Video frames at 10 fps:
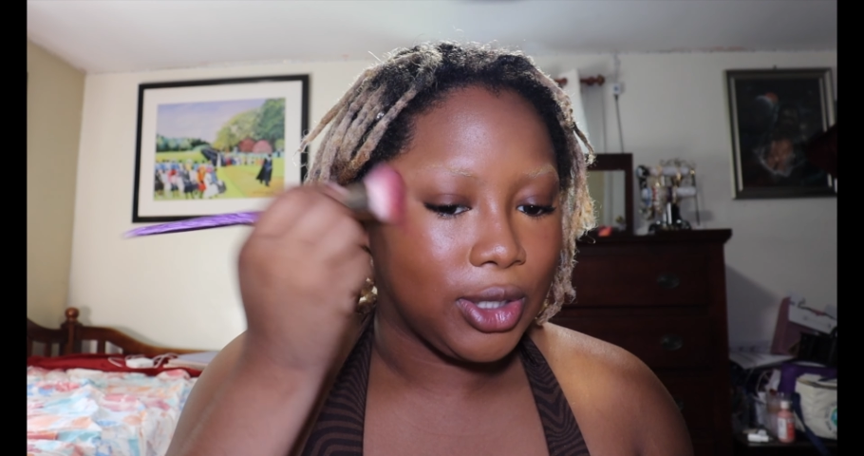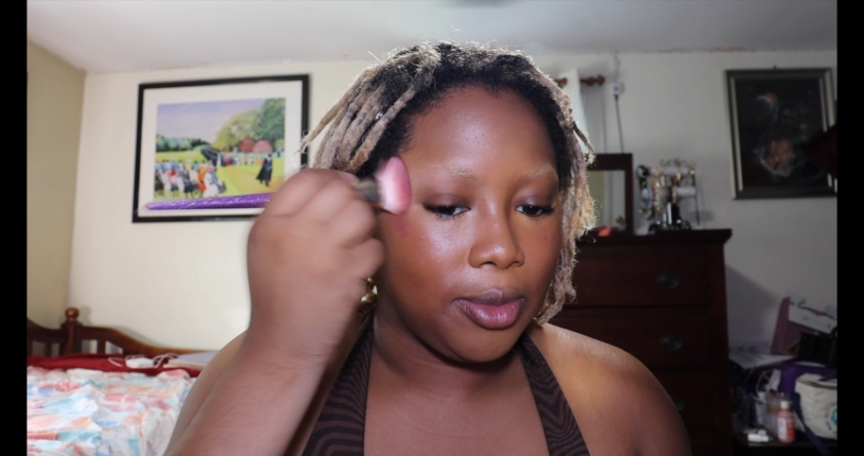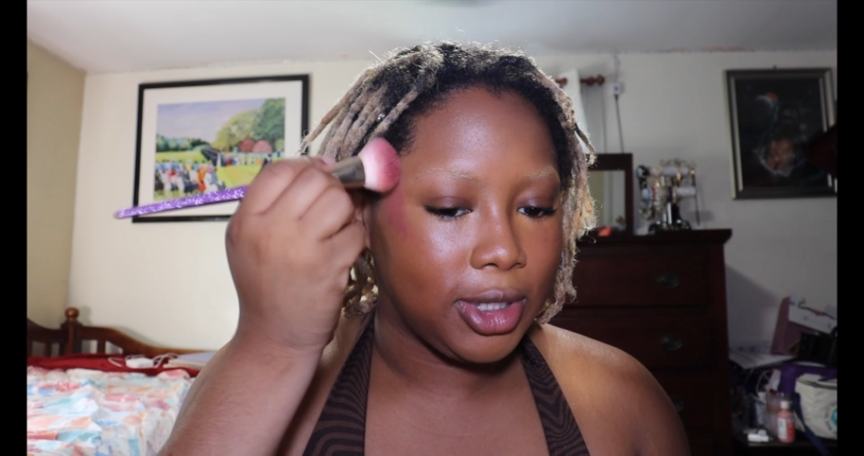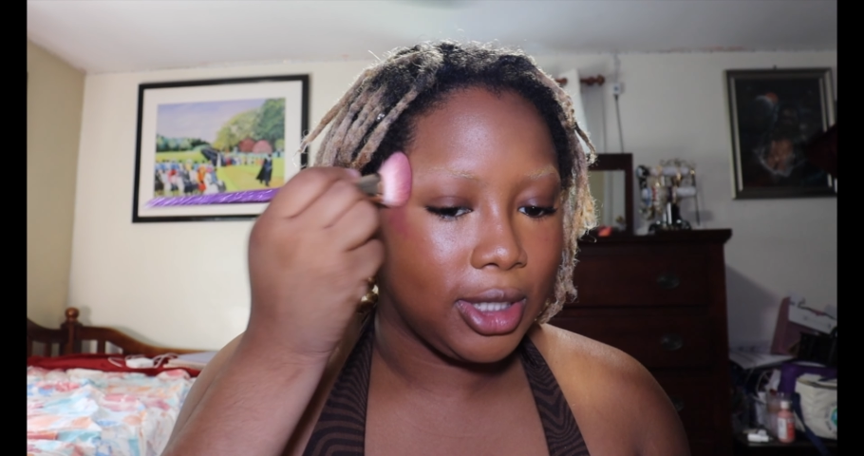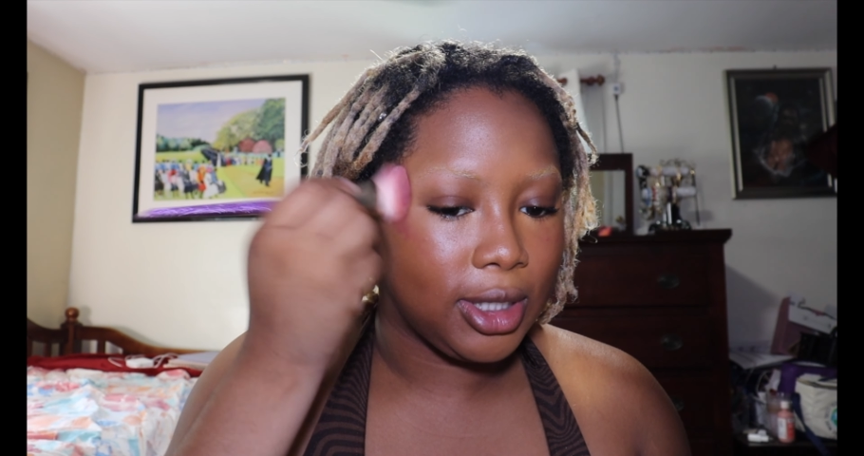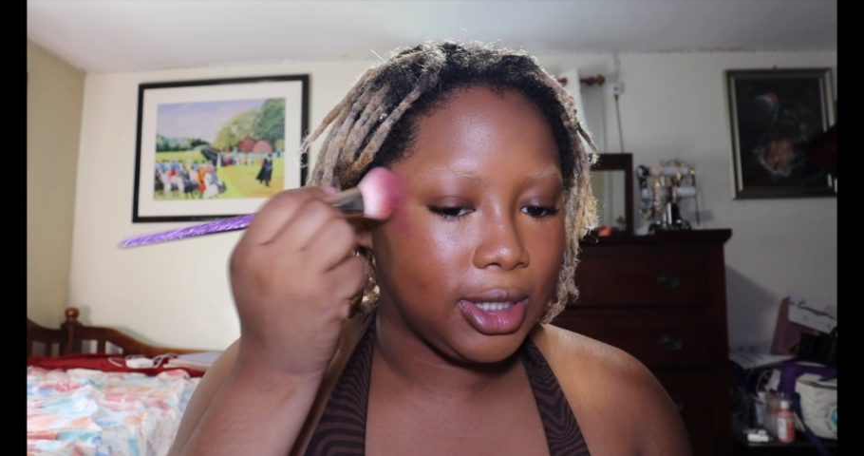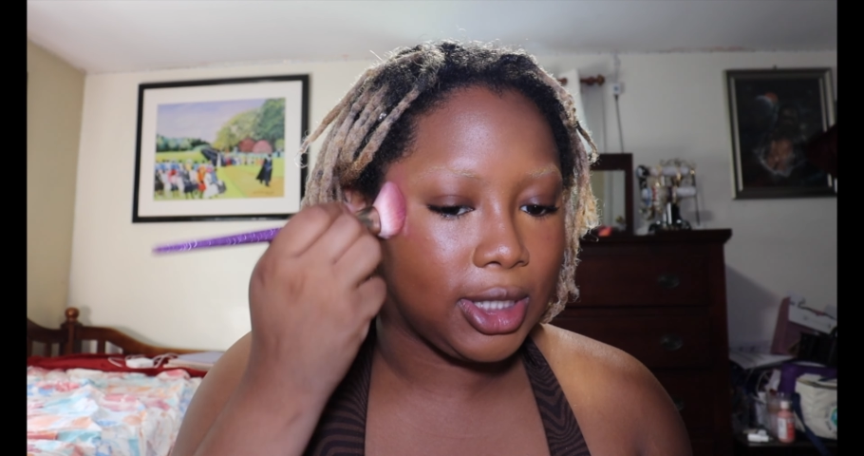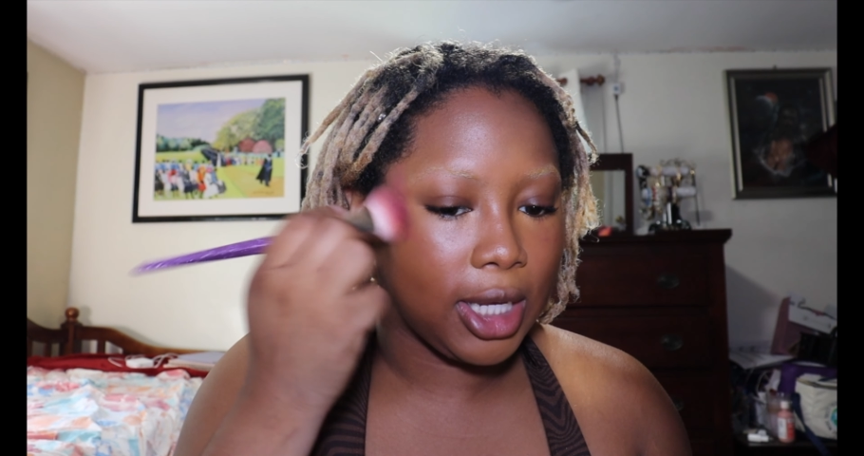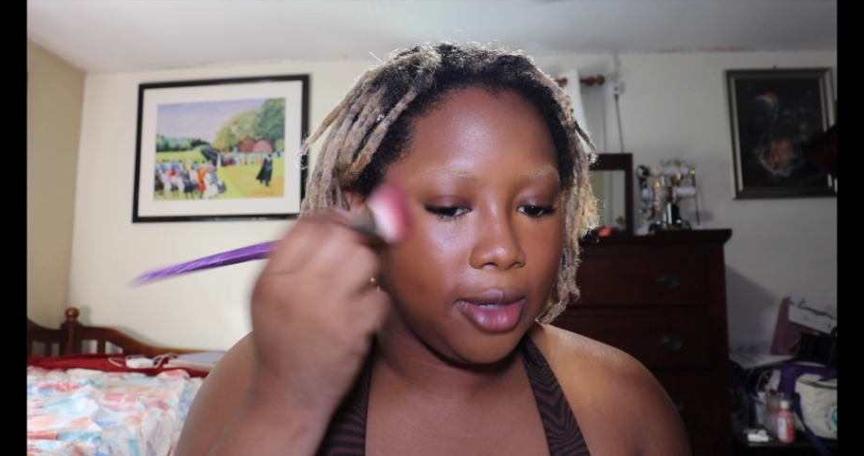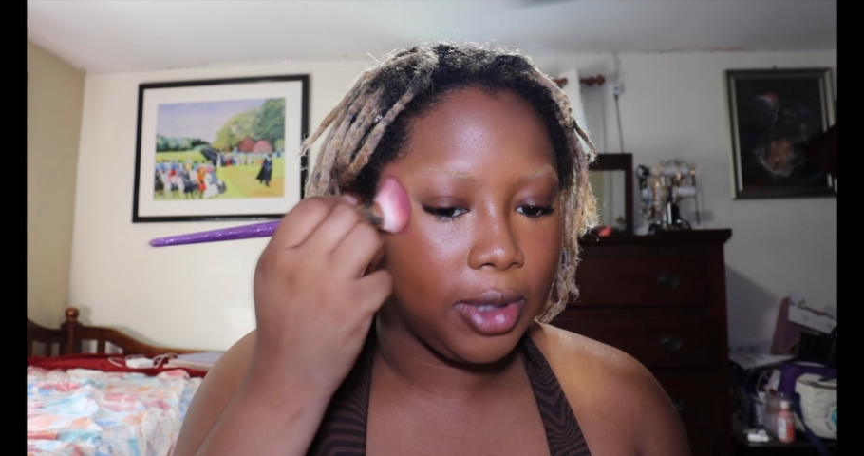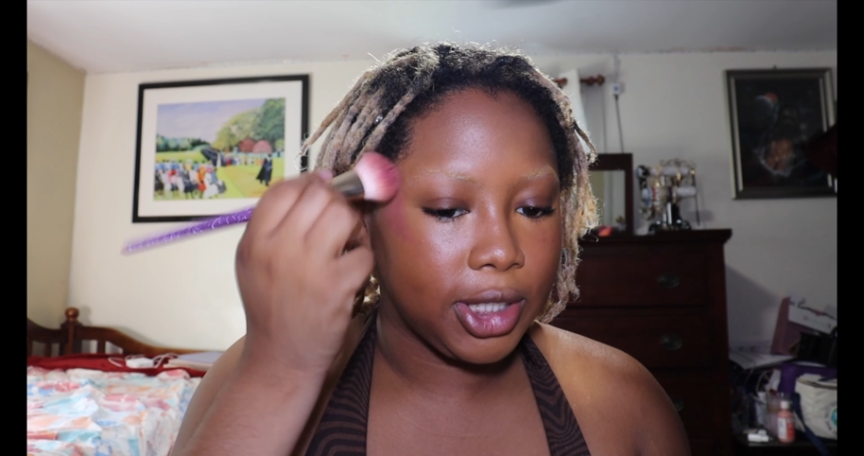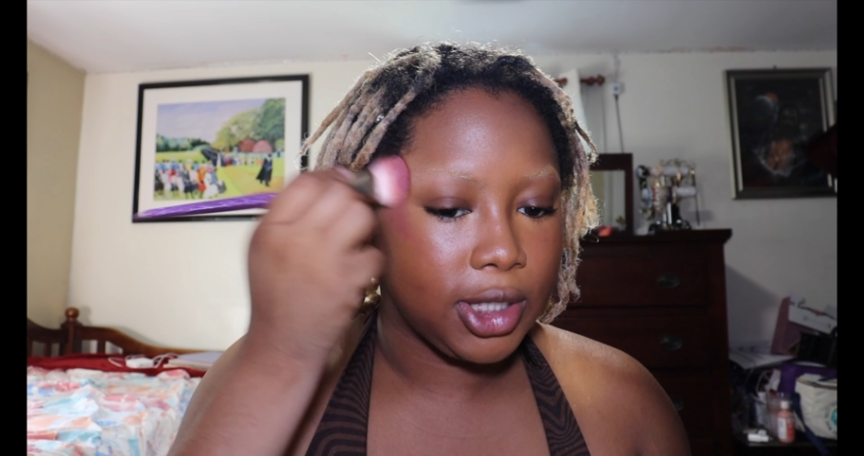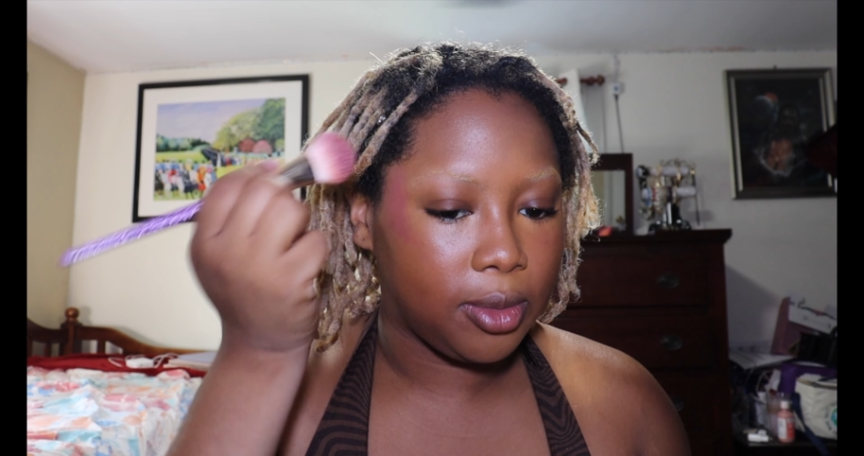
So I'm gonna take this Saie blush